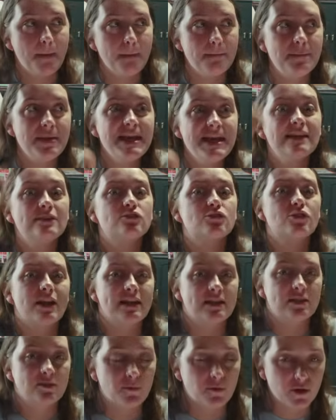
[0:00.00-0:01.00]
being
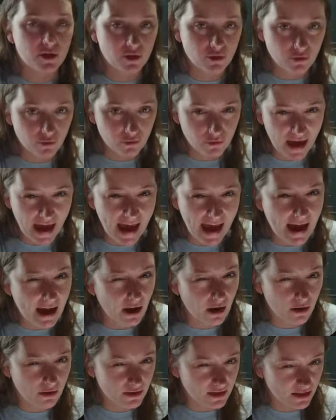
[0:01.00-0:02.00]
transported through the
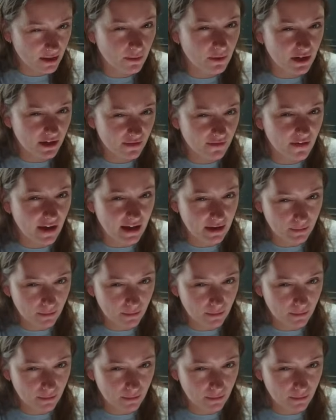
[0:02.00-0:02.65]
air somewhere to fight,